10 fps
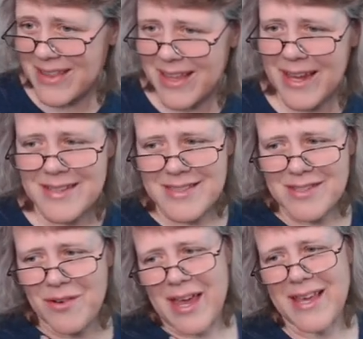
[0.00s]
Like, cause
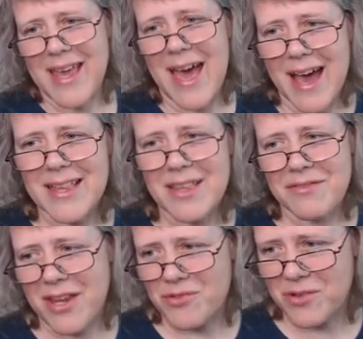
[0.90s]
okay, yeah, I love
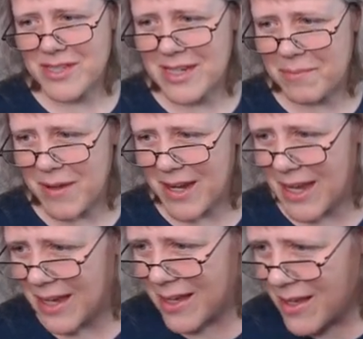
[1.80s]
naturalistic
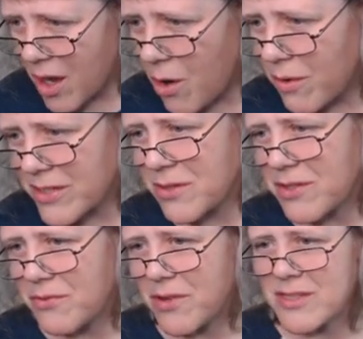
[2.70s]
painting. Oh,
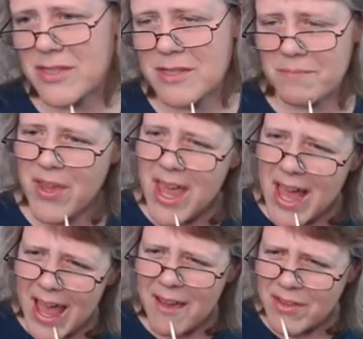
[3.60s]
constructive criticism. I
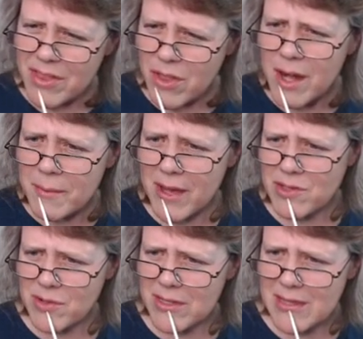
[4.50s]
haven't thought about
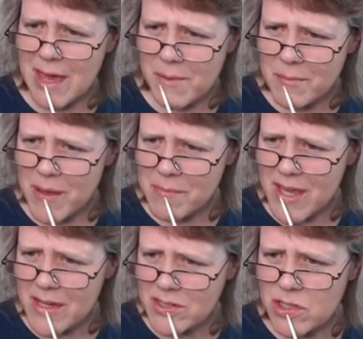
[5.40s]
doing that, but maybe
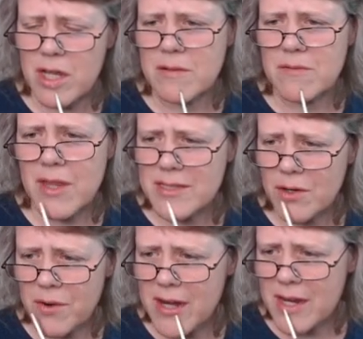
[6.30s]
I should. That's a
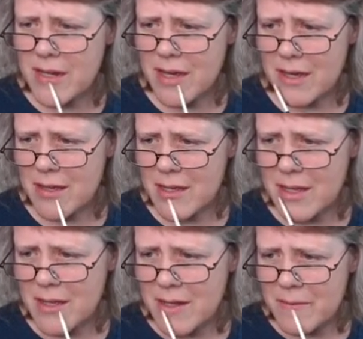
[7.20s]
great idea.
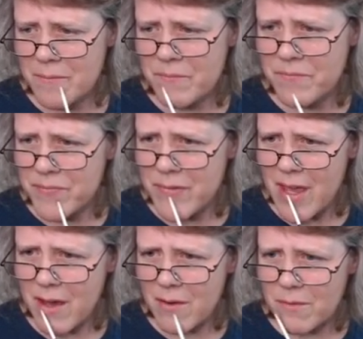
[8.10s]

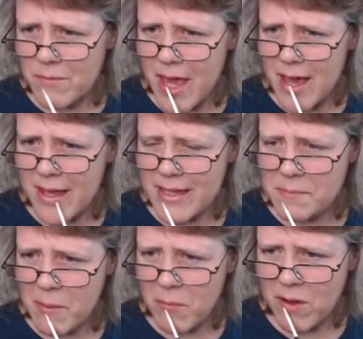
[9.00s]
Oh, yeah, I guess
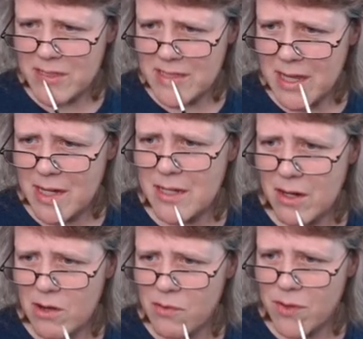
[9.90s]
people could send, you
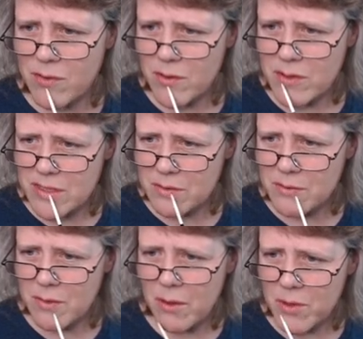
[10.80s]
know, photos and,
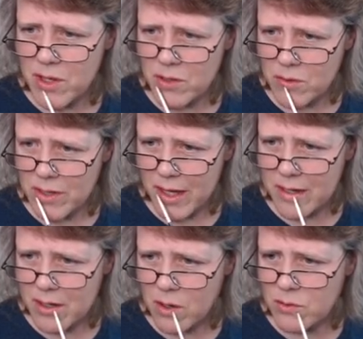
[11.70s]
and we could do like
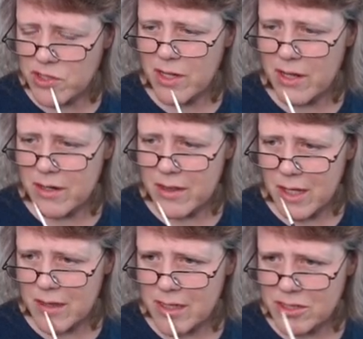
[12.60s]
a coaching kind of
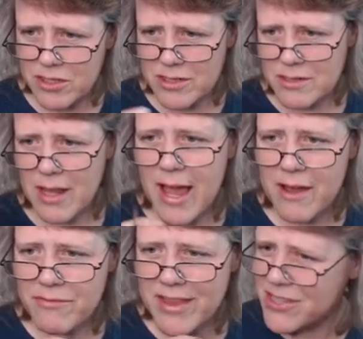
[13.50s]
thing that's just
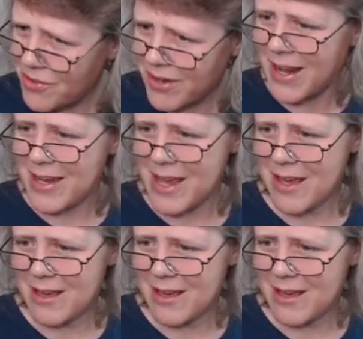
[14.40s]
live. That's a great idea.